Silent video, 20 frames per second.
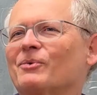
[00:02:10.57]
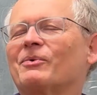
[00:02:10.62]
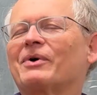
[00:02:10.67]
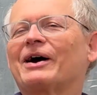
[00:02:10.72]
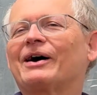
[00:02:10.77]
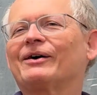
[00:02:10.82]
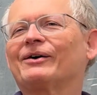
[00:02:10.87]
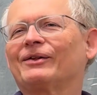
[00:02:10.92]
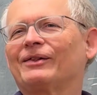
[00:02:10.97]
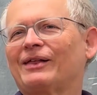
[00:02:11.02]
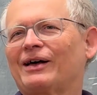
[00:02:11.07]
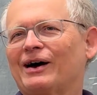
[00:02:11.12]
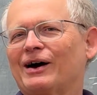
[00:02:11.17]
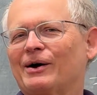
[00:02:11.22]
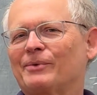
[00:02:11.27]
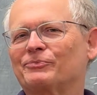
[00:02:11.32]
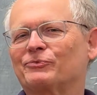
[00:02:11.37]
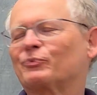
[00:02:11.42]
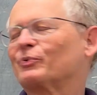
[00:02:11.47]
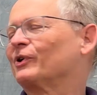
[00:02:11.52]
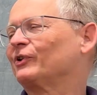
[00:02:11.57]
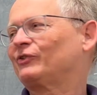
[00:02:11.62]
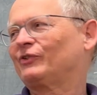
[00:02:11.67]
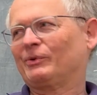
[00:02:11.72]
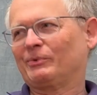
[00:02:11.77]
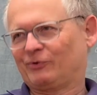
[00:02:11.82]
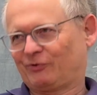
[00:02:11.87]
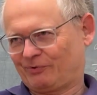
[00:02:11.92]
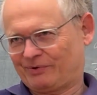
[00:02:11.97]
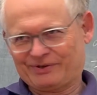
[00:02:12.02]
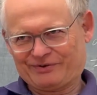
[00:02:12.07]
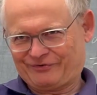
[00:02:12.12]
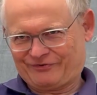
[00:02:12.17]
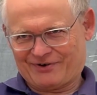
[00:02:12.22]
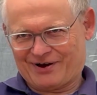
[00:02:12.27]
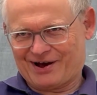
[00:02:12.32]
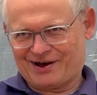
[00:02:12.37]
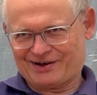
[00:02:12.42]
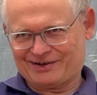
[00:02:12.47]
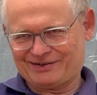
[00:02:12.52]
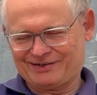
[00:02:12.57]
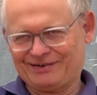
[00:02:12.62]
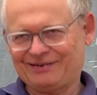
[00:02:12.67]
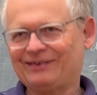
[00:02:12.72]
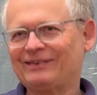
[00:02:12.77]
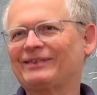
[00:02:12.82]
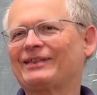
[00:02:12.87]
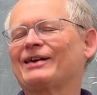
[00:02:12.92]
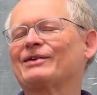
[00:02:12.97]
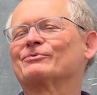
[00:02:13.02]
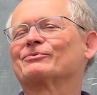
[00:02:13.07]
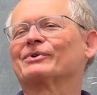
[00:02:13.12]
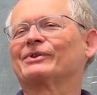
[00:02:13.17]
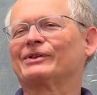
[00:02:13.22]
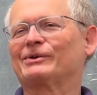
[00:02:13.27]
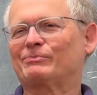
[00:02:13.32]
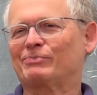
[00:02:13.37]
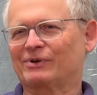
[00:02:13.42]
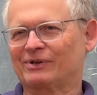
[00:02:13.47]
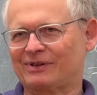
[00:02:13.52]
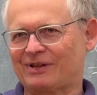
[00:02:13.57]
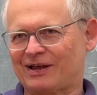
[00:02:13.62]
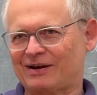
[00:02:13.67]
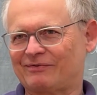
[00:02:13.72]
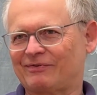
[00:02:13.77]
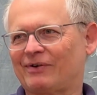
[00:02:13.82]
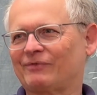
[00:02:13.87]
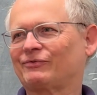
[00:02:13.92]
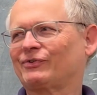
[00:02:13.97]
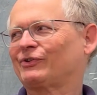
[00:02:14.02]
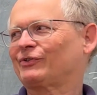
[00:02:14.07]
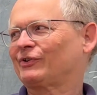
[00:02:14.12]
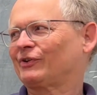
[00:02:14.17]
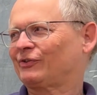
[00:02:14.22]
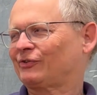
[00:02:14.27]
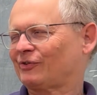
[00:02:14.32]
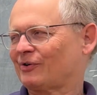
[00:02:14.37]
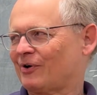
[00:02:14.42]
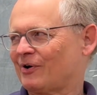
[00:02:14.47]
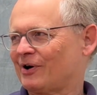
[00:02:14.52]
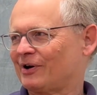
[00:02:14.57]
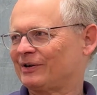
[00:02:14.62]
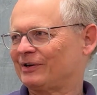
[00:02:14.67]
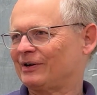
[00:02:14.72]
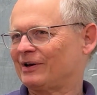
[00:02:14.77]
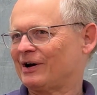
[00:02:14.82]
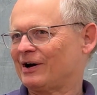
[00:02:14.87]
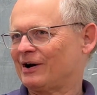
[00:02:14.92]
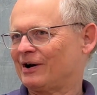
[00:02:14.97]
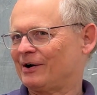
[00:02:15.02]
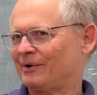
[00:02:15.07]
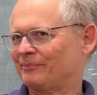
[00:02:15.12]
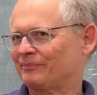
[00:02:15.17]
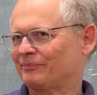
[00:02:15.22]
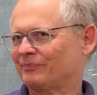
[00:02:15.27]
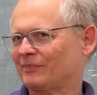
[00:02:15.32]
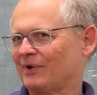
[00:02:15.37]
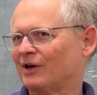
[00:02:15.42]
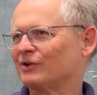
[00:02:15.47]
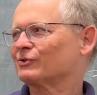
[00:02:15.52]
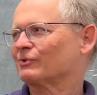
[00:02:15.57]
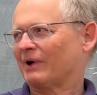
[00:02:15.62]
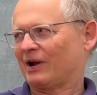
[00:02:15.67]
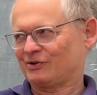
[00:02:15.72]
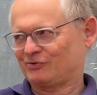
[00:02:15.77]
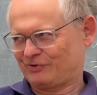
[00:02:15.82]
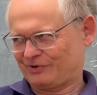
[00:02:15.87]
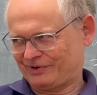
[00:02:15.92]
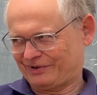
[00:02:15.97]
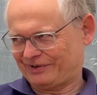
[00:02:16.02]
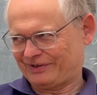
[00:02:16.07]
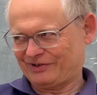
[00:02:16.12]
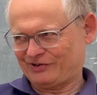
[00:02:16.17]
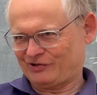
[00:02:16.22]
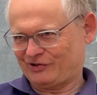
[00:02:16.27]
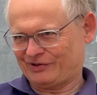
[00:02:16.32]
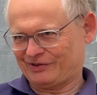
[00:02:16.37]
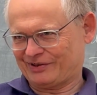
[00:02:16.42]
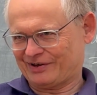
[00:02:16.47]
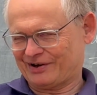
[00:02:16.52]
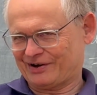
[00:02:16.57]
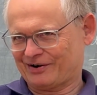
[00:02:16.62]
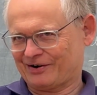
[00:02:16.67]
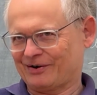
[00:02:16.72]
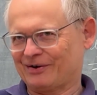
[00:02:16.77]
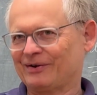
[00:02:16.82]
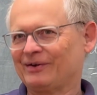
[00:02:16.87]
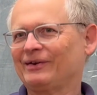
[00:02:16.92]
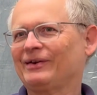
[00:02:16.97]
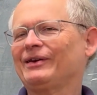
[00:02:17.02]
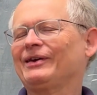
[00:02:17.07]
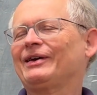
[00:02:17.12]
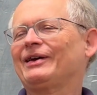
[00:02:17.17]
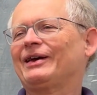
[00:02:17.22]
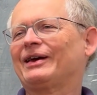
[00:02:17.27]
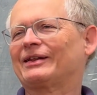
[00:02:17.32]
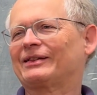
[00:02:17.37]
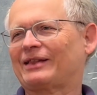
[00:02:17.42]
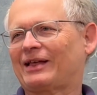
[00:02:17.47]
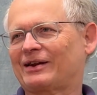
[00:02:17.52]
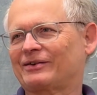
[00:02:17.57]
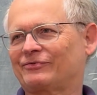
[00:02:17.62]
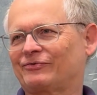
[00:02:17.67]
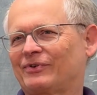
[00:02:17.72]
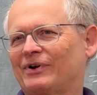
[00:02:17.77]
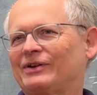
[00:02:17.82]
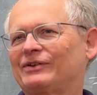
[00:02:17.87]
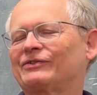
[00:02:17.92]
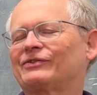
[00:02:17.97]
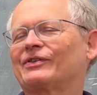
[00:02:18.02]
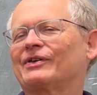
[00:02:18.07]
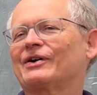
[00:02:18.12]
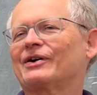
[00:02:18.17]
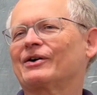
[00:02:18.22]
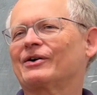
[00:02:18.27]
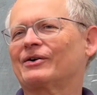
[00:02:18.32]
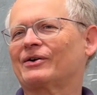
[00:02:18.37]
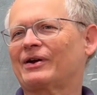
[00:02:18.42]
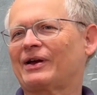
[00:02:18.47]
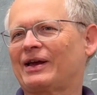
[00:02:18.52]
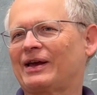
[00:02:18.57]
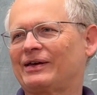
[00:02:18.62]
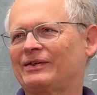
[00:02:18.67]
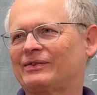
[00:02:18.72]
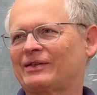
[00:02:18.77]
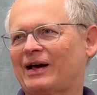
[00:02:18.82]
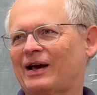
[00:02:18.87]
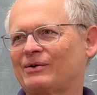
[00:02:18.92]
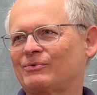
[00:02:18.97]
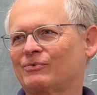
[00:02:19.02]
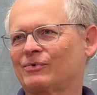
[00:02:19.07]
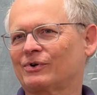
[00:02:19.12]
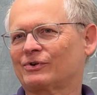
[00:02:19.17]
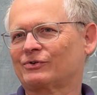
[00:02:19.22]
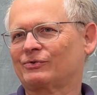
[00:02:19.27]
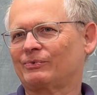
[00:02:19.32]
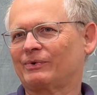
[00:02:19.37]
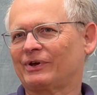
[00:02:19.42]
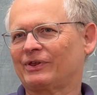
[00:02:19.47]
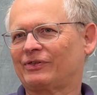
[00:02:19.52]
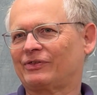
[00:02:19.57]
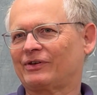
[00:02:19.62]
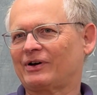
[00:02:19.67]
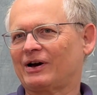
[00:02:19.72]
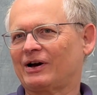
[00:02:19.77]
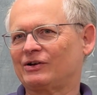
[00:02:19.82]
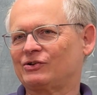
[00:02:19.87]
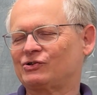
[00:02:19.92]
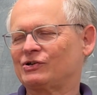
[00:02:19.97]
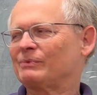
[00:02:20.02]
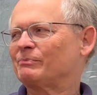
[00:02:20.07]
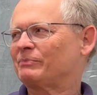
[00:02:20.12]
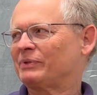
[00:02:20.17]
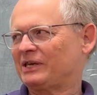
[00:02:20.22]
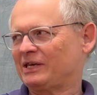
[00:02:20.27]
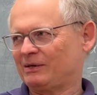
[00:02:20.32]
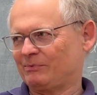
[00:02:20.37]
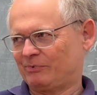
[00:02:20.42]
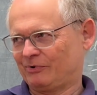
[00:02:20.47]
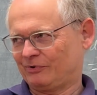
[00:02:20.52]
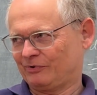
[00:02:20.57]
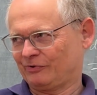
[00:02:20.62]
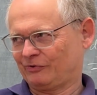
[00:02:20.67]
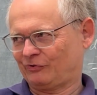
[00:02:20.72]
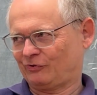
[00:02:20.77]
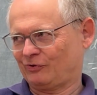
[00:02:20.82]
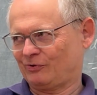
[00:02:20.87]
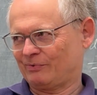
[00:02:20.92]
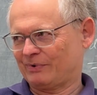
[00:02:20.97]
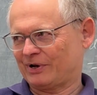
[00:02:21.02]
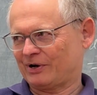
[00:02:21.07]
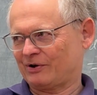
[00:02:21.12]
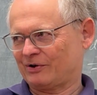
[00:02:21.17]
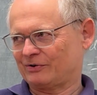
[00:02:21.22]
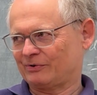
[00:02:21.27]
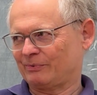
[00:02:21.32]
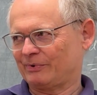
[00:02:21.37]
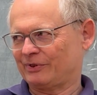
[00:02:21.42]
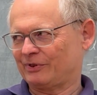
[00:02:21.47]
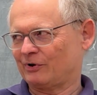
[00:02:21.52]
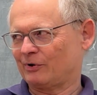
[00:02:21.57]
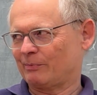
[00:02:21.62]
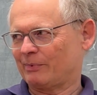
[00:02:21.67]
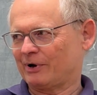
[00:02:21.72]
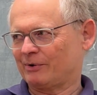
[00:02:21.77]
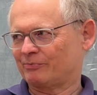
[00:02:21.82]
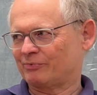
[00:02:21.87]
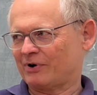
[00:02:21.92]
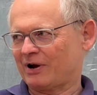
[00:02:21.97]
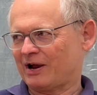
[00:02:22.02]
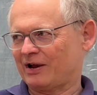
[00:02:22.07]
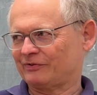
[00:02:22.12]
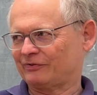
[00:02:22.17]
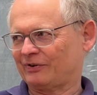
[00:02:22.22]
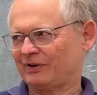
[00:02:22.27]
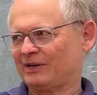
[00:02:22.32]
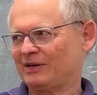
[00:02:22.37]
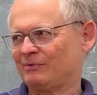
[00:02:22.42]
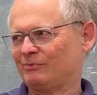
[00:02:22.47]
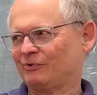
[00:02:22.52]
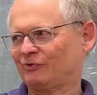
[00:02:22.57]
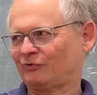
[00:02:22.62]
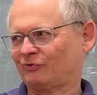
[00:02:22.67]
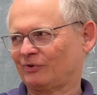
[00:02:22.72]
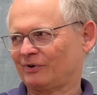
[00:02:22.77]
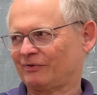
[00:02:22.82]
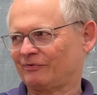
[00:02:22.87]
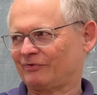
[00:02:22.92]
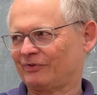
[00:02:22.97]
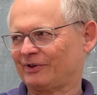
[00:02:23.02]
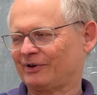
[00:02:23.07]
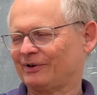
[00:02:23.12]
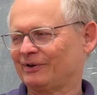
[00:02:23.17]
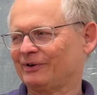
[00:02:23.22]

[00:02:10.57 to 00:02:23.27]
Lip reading: Well, Princeton was really fun. They really put a lot of emphasis on undergraduate teaching there. A lot of friends there, and I worked with Jim Peebles, who went on to win the Nobel Prize, and he was sort of